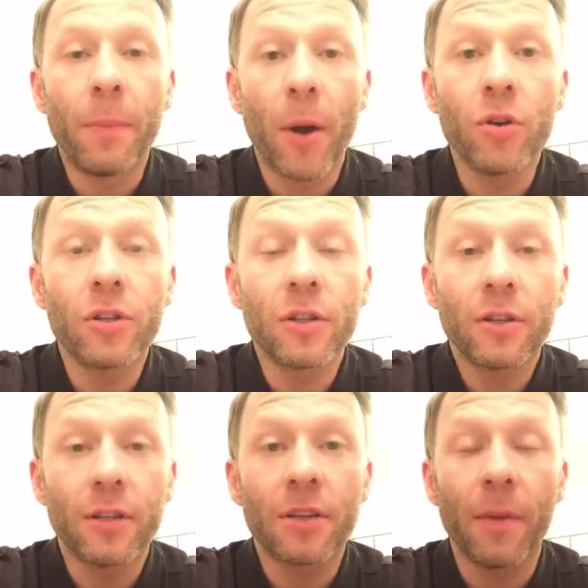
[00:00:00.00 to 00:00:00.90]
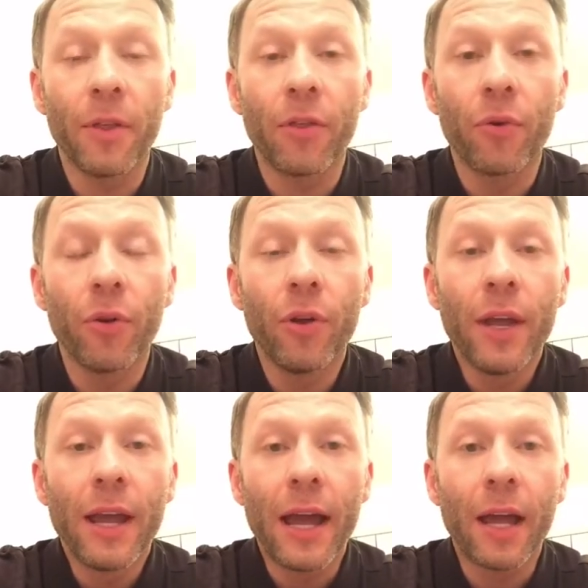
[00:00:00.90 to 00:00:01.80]
post that's coming through,
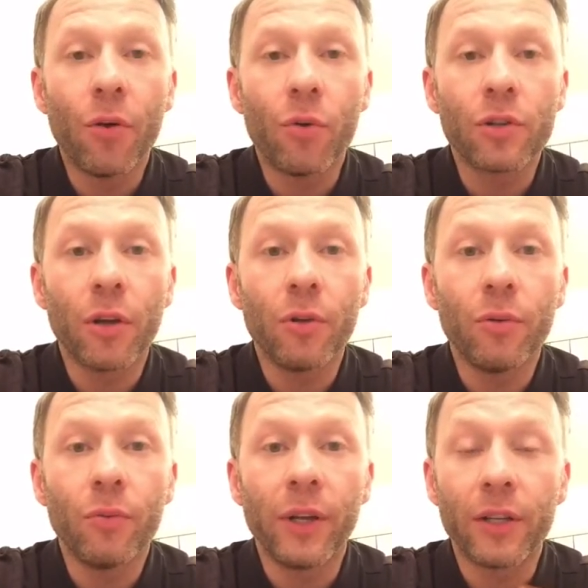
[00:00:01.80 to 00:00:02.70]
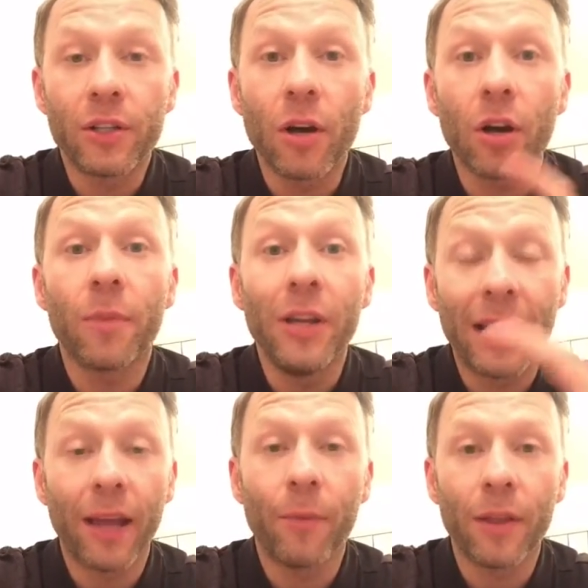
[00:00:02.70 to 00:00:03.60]
and also we can start
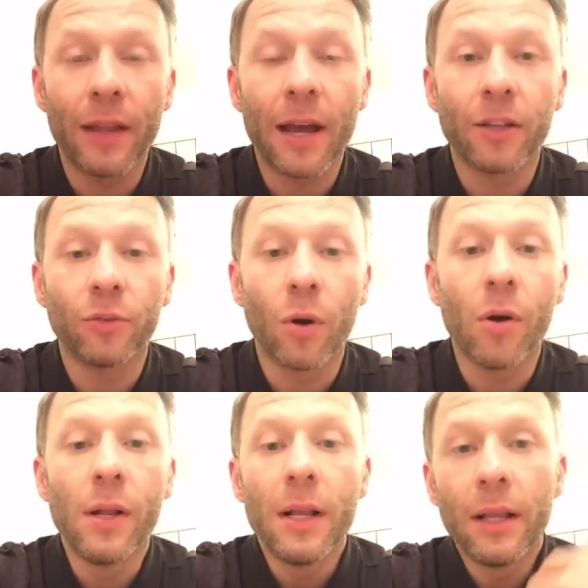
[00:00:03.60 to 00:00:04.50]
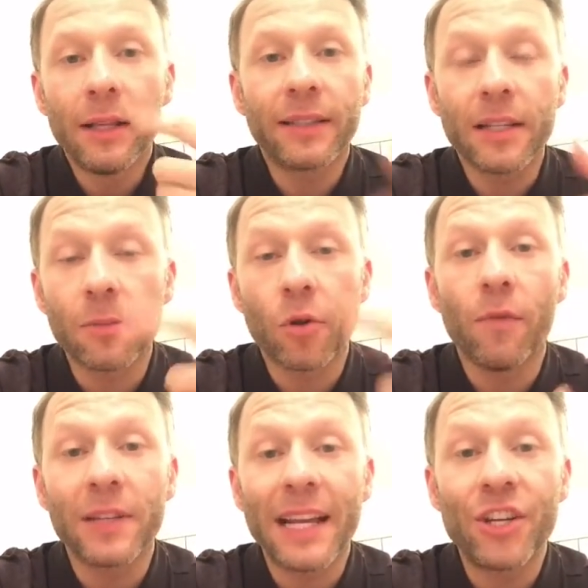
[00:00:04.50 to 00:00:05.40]
communicating within that as well. Let's get some
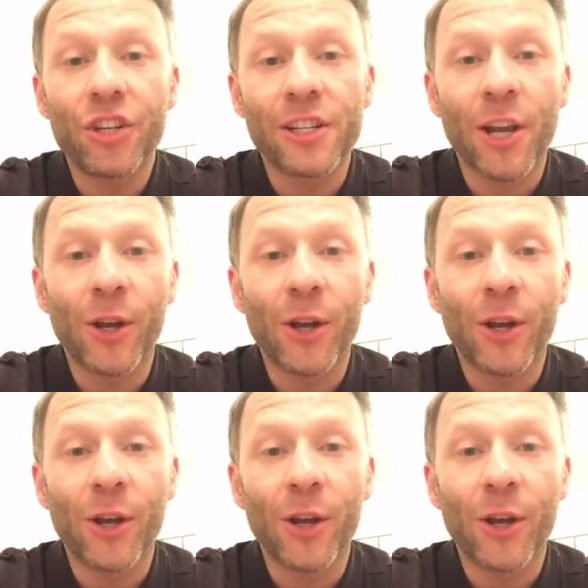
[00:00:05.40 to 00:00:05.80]
conversations